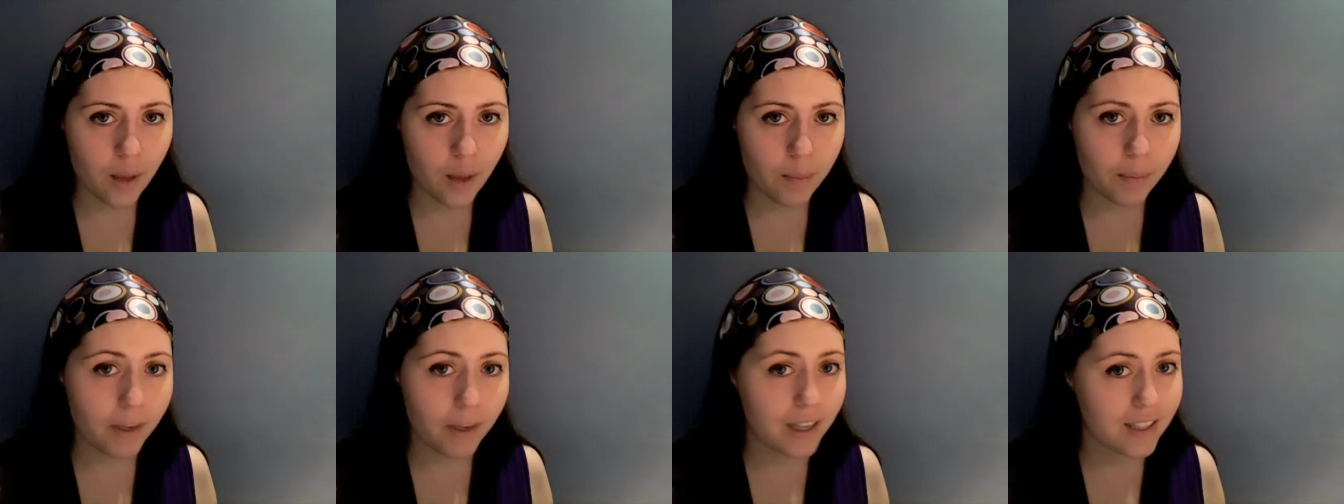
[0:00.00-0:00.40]

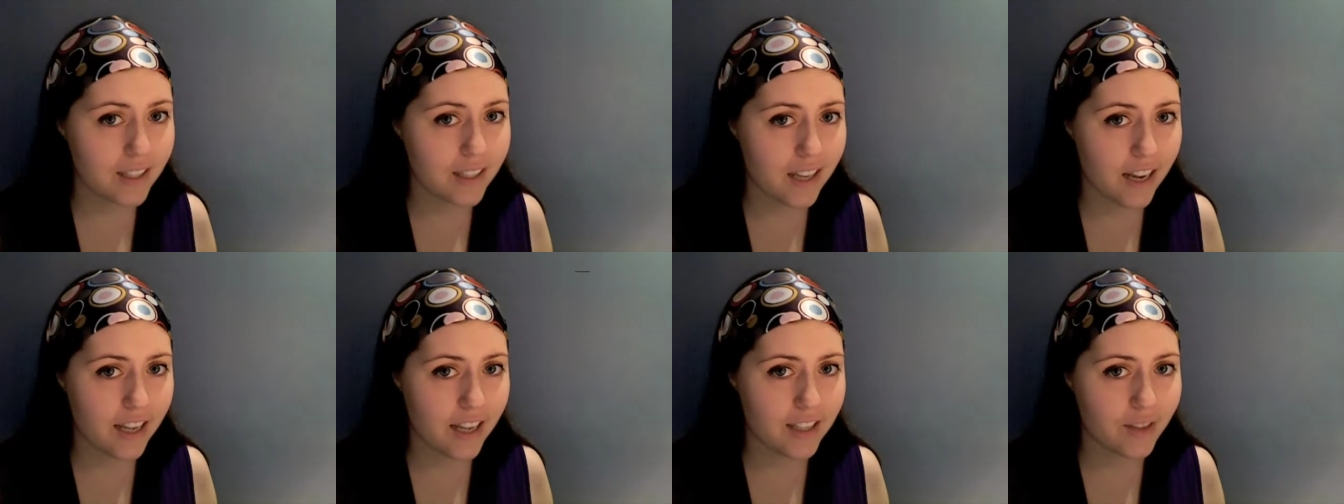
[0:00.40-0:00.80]
because
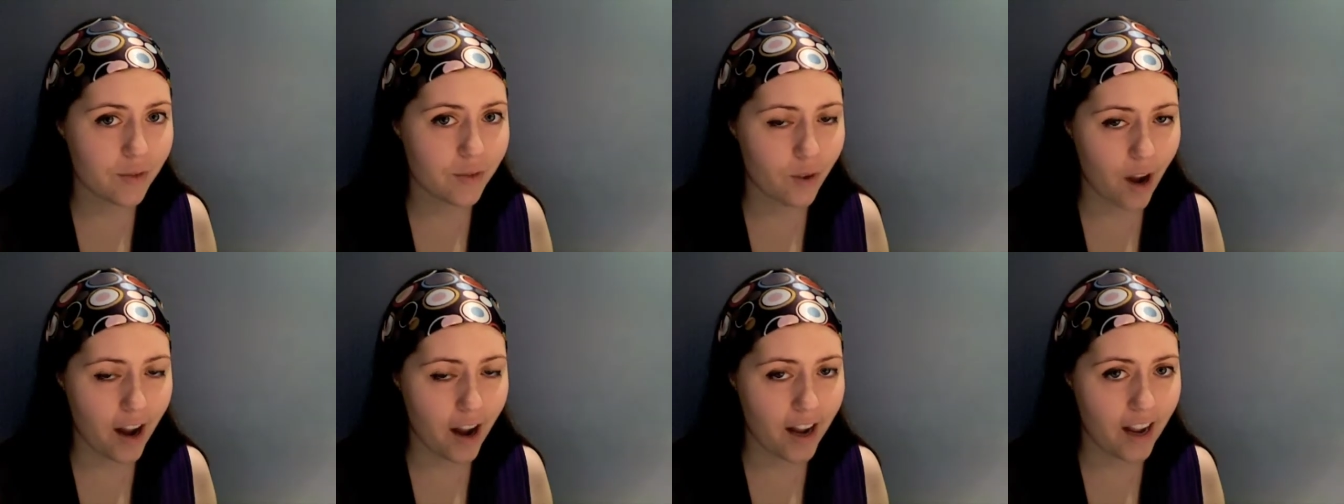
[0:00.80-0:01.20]
today is
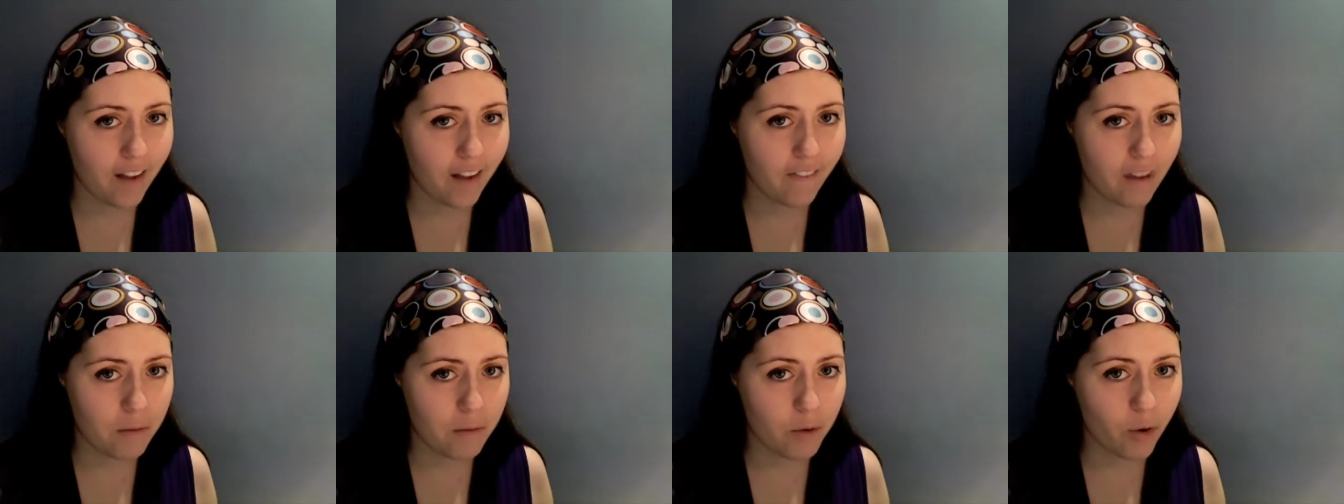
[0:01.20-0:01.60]
Friday,
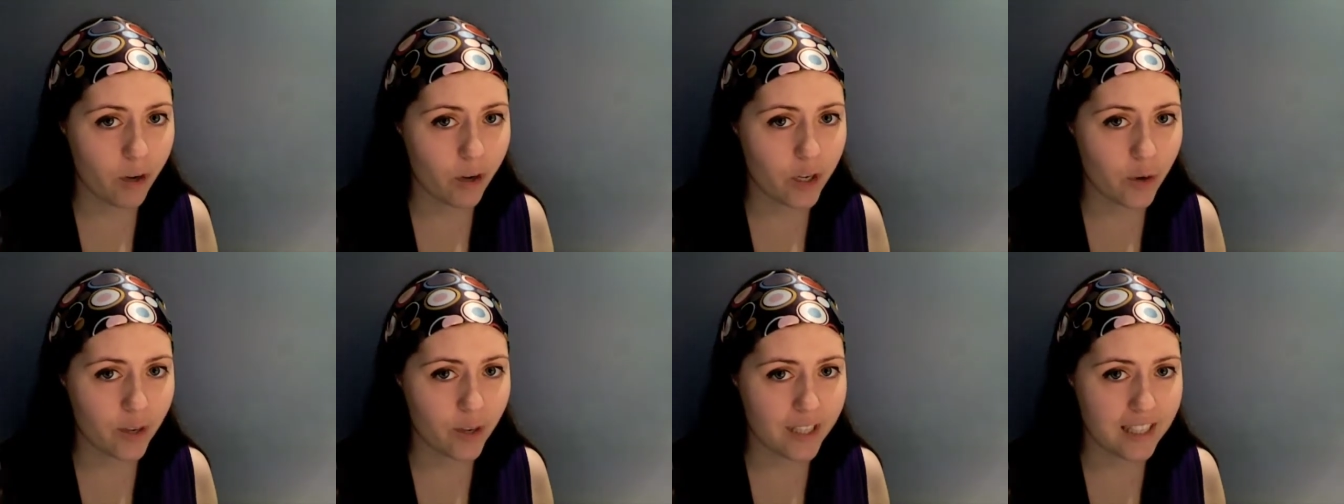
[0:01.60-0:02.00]

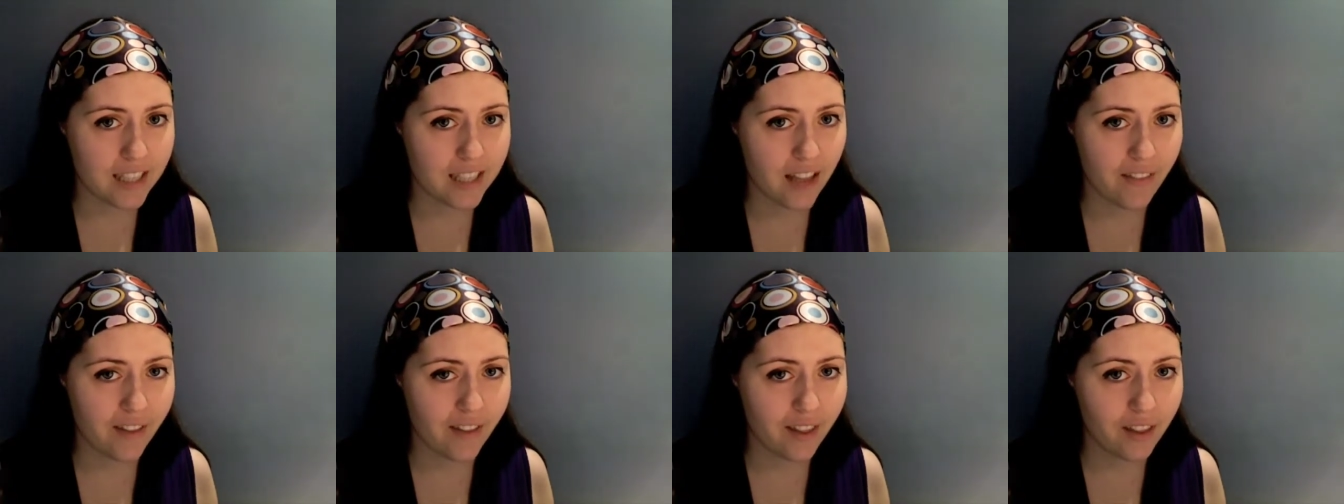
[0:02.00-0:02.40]
February
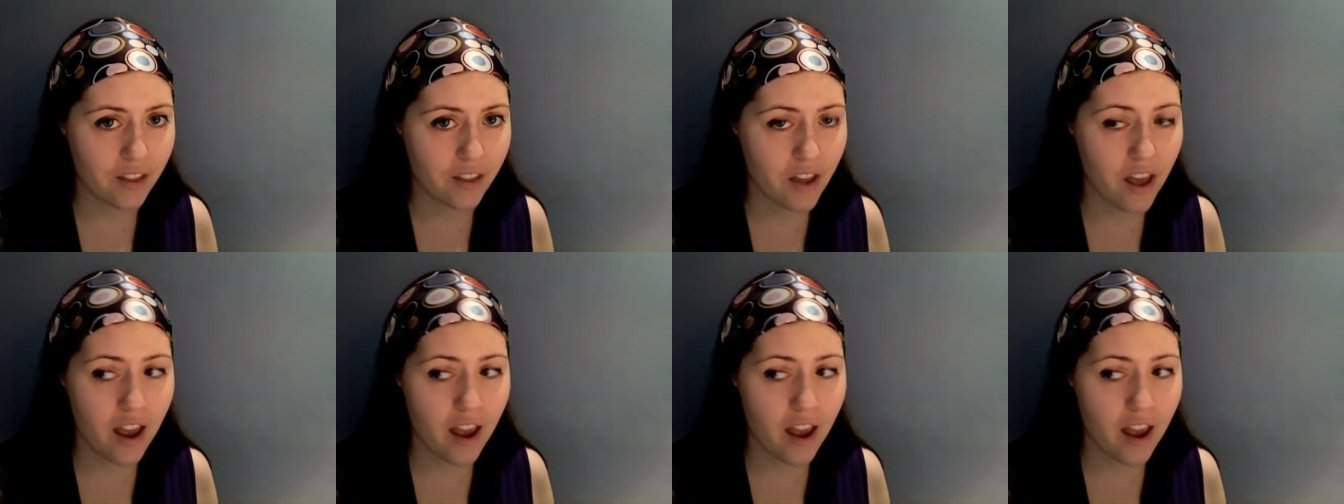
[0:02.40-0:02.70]
27th,